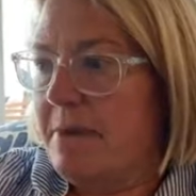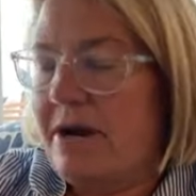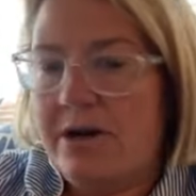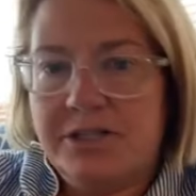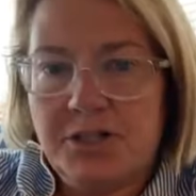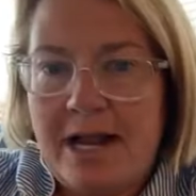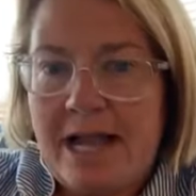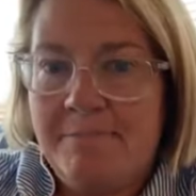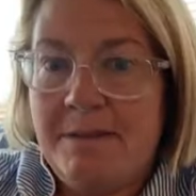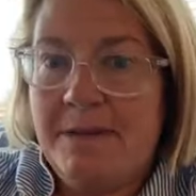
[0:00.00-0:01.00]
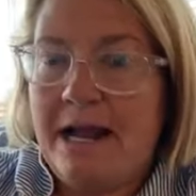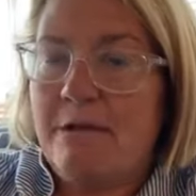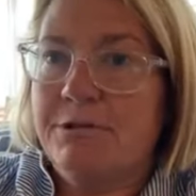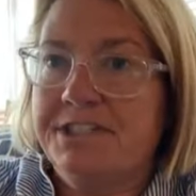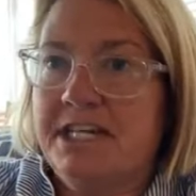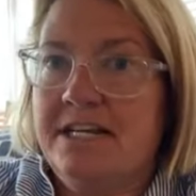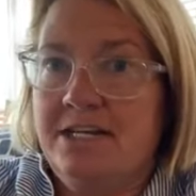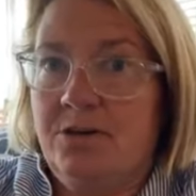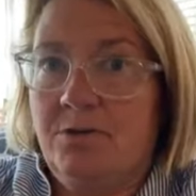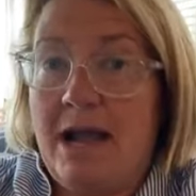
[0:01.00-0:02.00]
parents are happy, but I will say
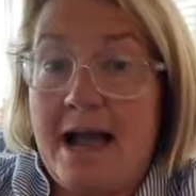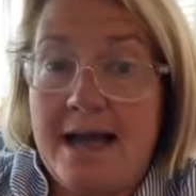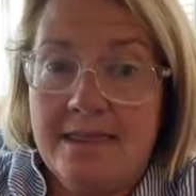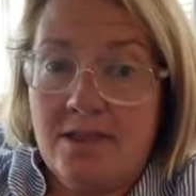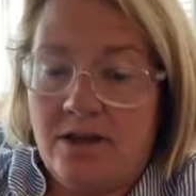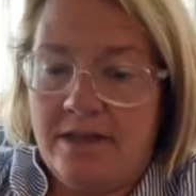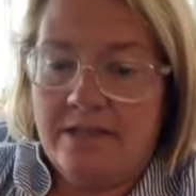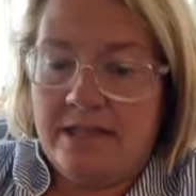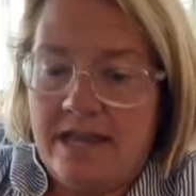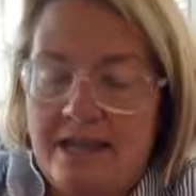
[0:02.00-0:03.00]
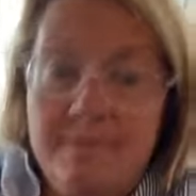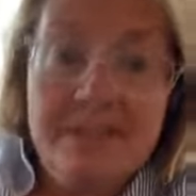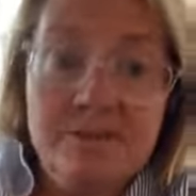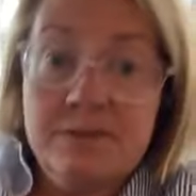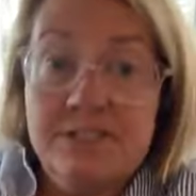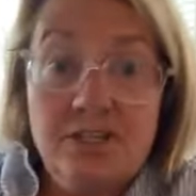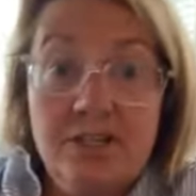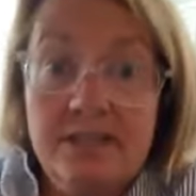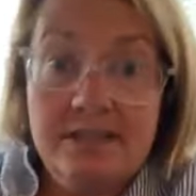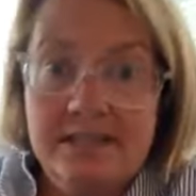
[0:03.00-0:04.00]
to you, I thought that Amos was
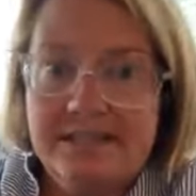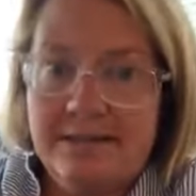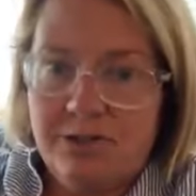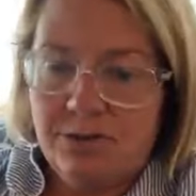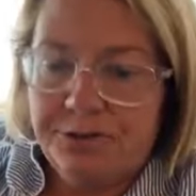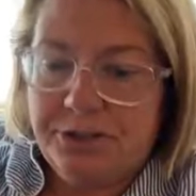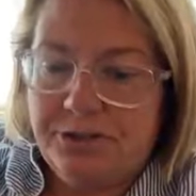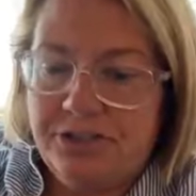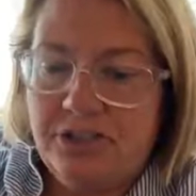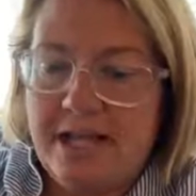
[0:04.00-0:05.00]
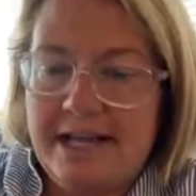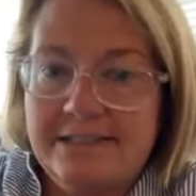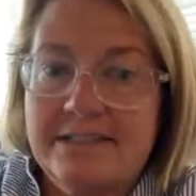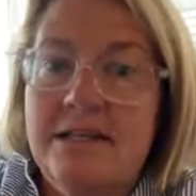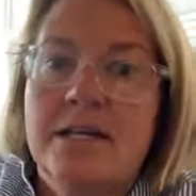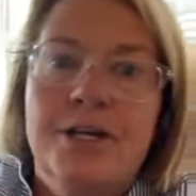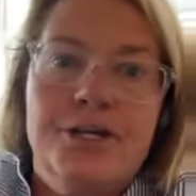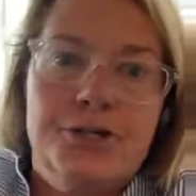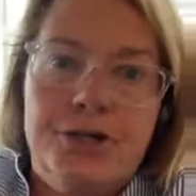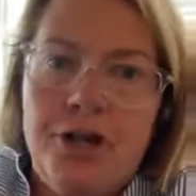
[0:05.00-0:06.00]
good in the exceptional children's class
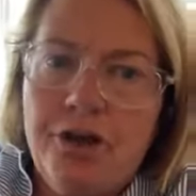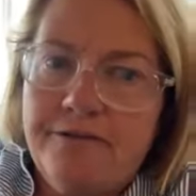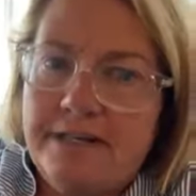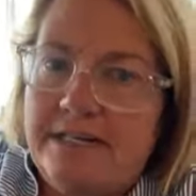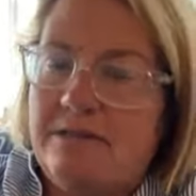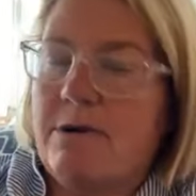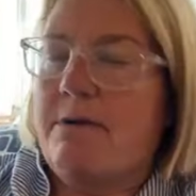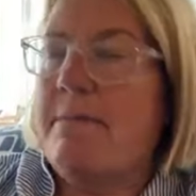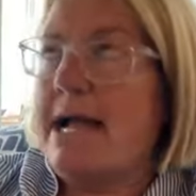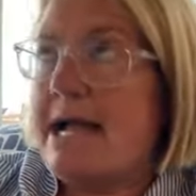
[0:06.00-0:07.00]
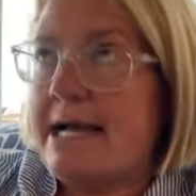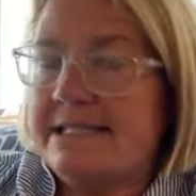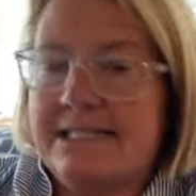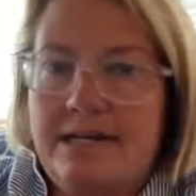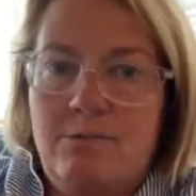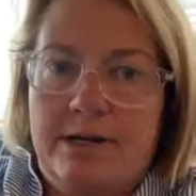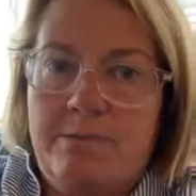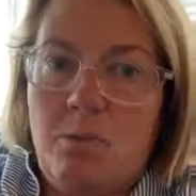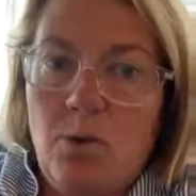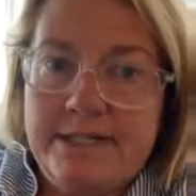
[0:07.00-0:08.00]
during COVID. He didn't wear a mask. I didn't want him to